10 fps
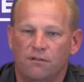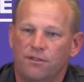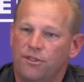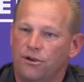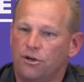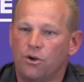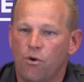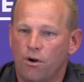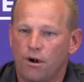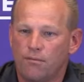of the third
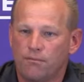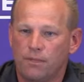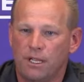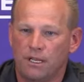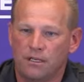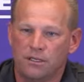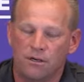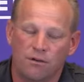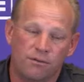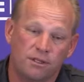quarter. And, you
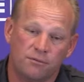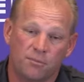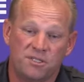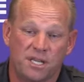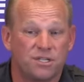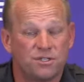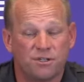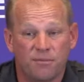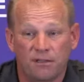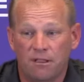know, the possessions are
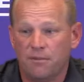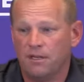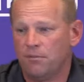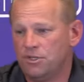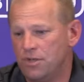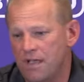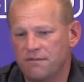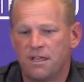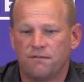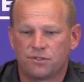going to be limited, but you have
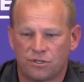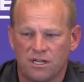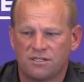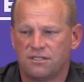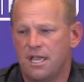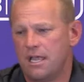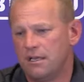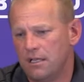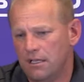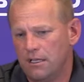to have trust that